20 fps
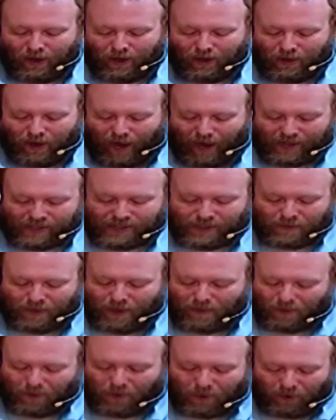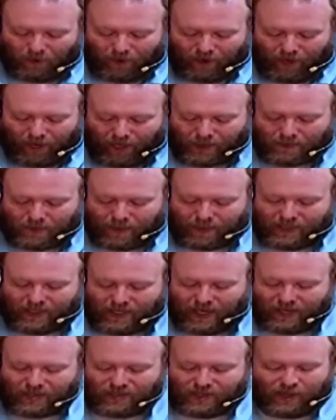as the people were in
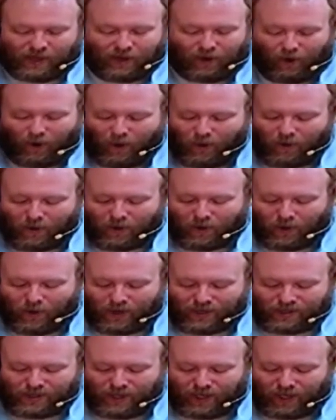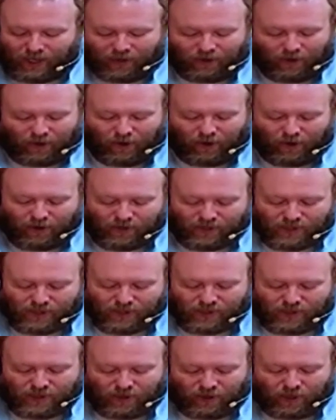expectation and all were questioning in their hearts
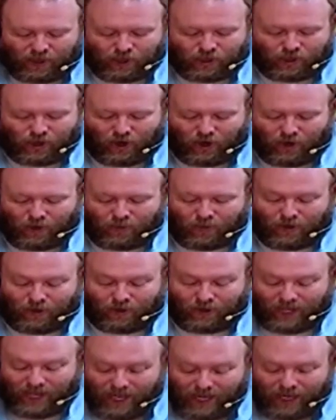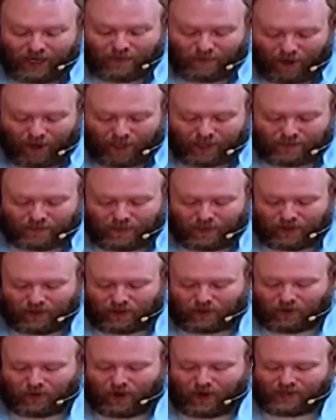concerning John, whether he might be the
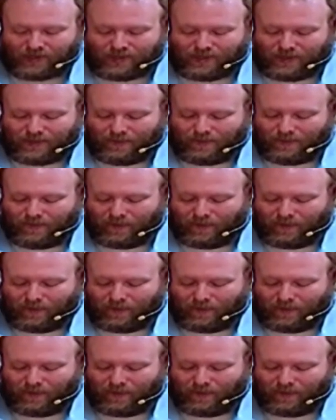Christ,